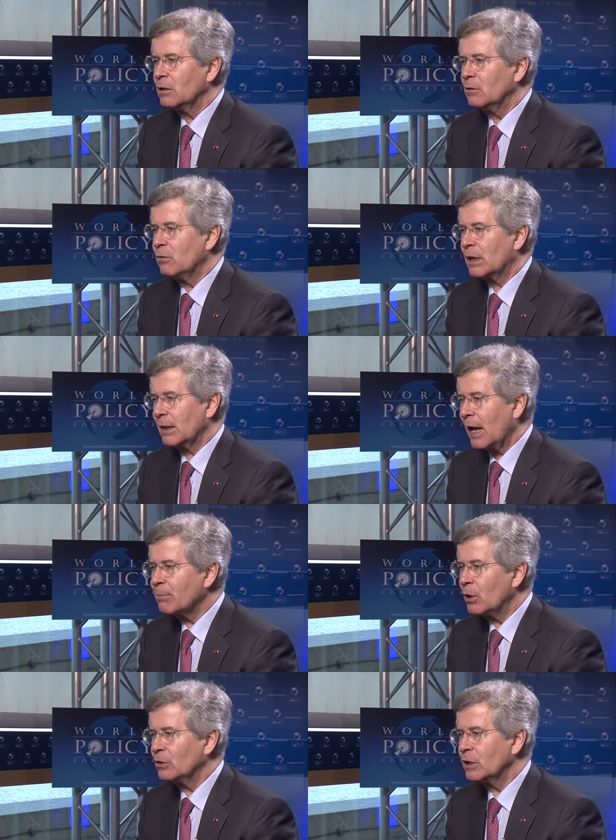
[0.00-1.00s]
What
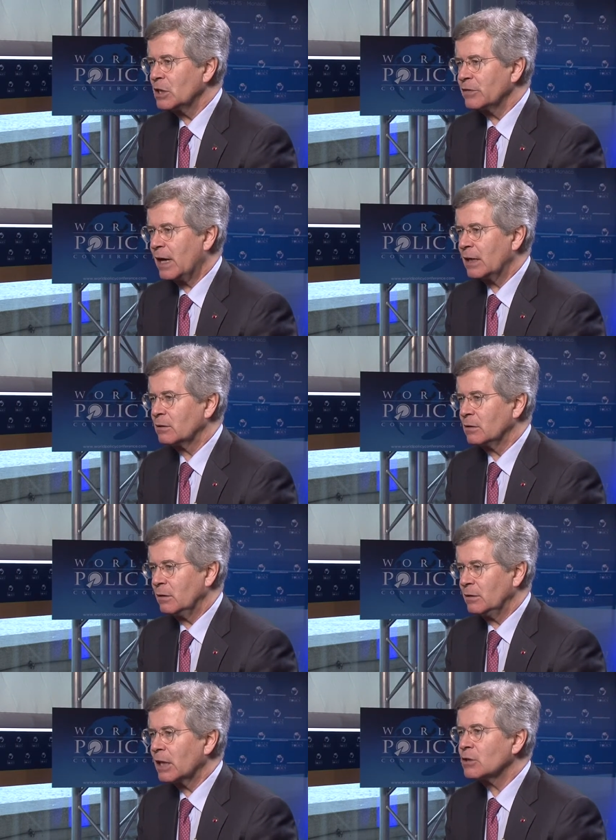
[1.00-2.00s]
happened is that,
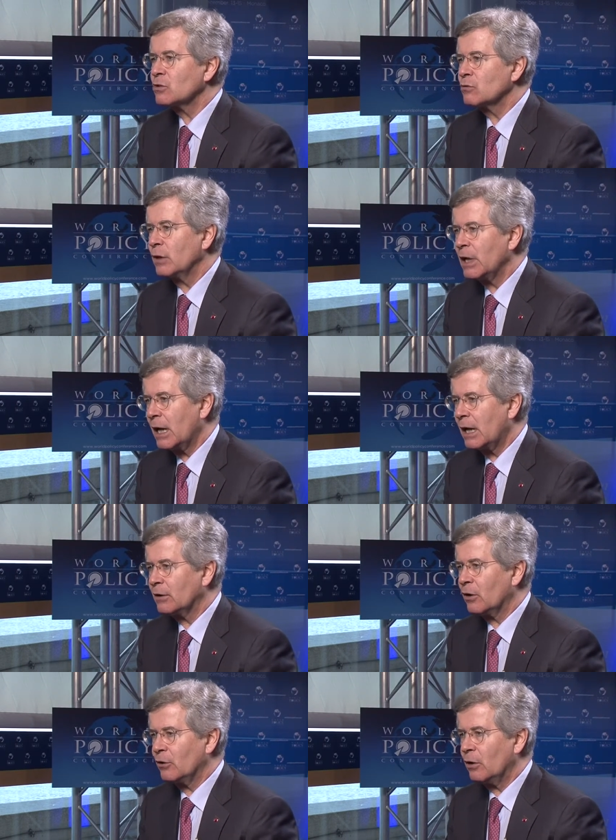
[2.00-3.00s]
yes, we
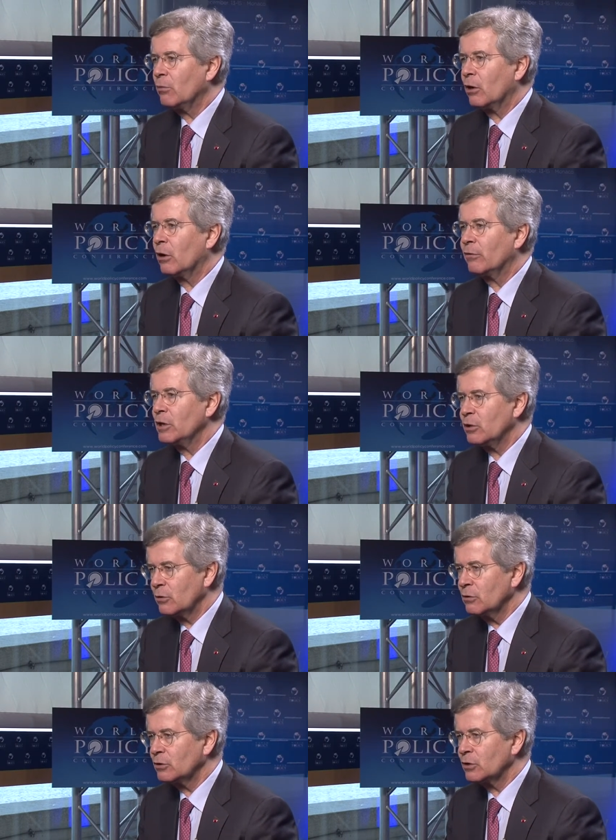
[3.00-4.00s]
had a number of
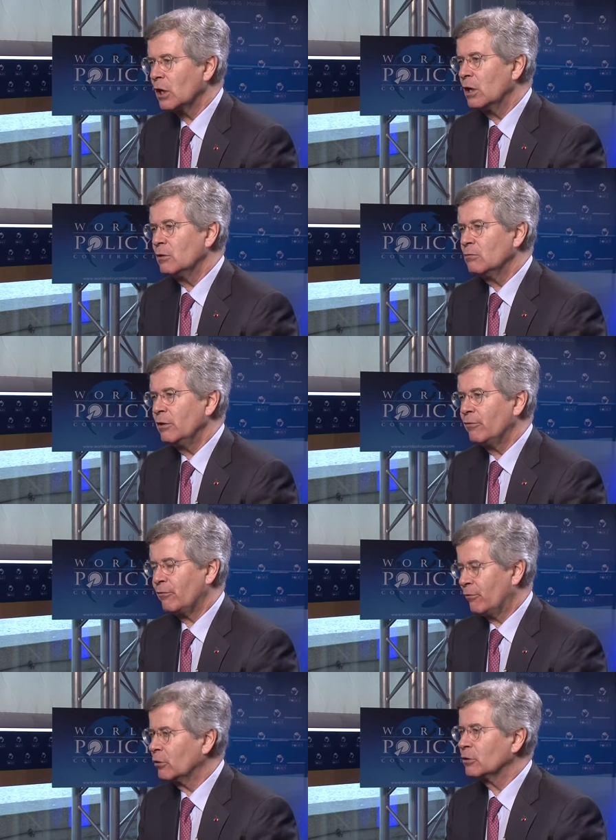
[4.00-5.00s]
issues. We
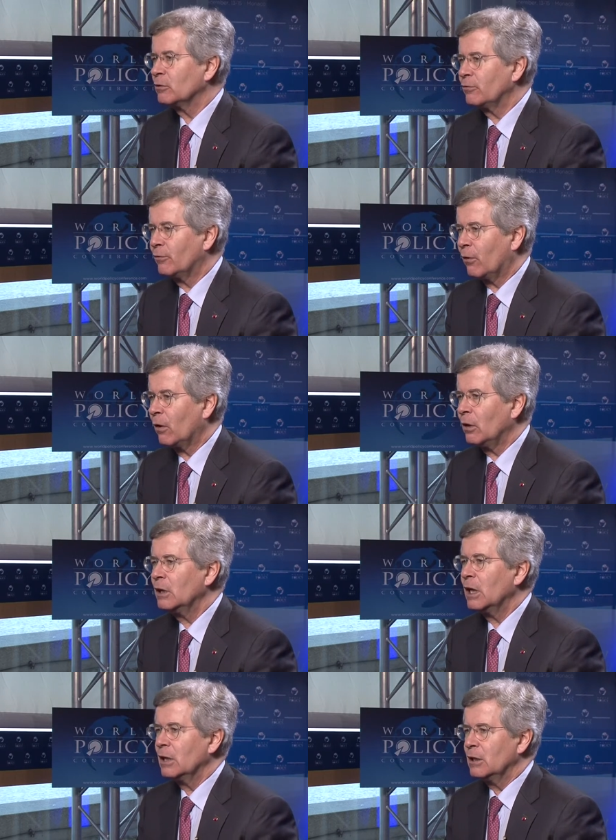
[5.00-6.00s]
fought
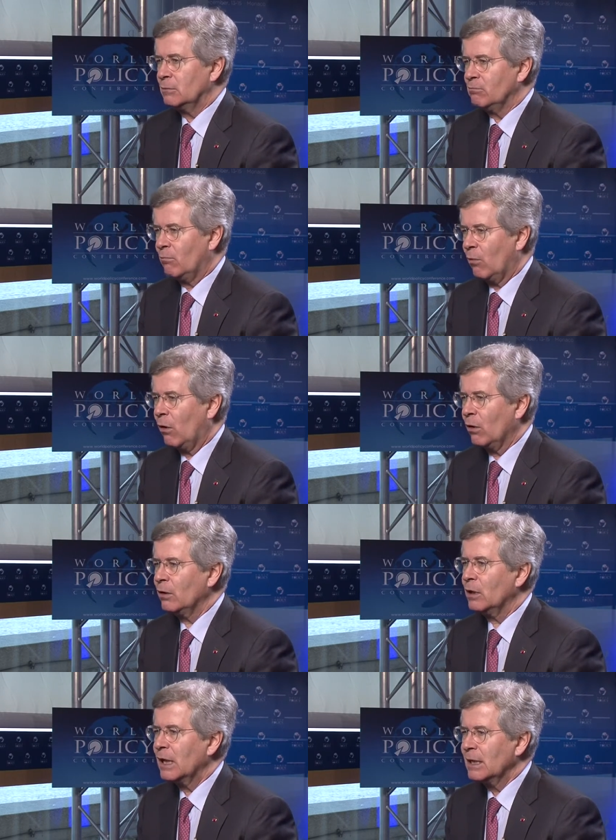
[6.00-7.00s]
for
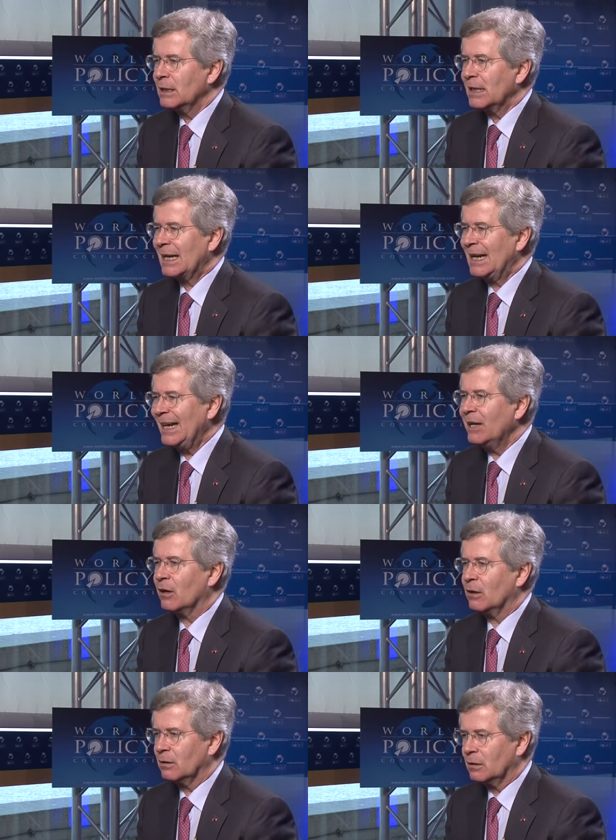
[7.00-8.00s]
more
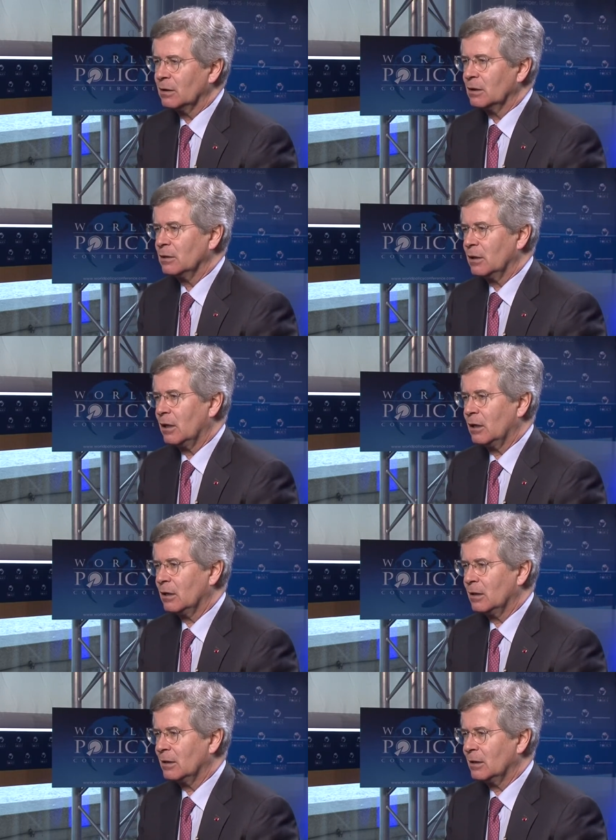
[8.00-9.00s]
clear
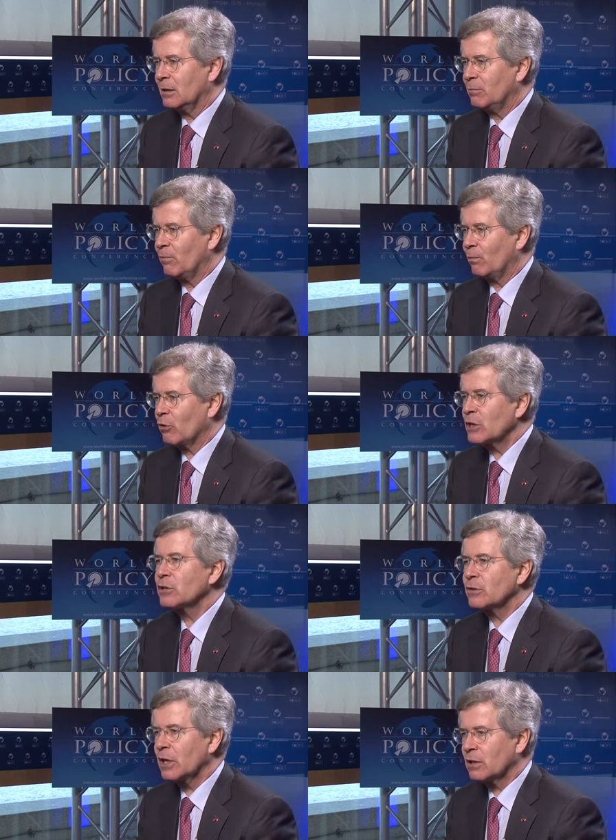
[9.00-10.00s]
uh,
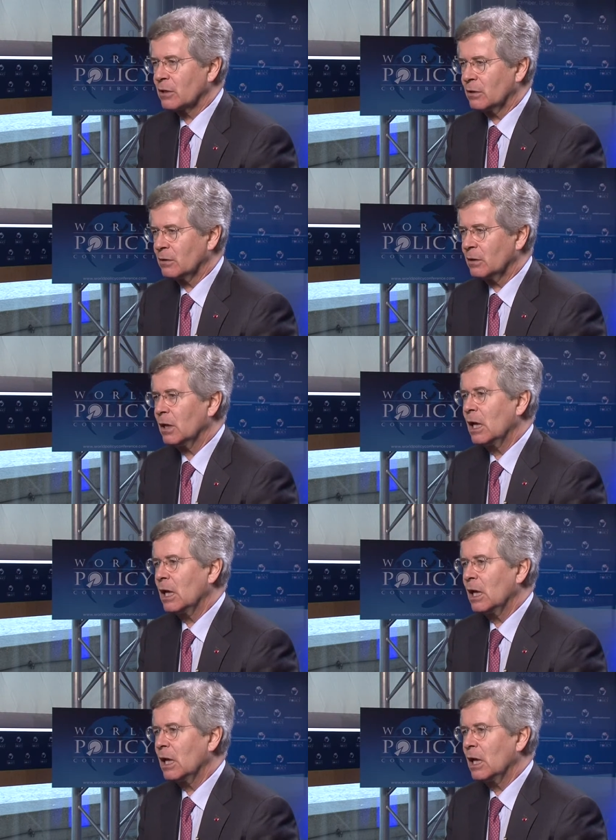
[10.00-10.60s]
presentation,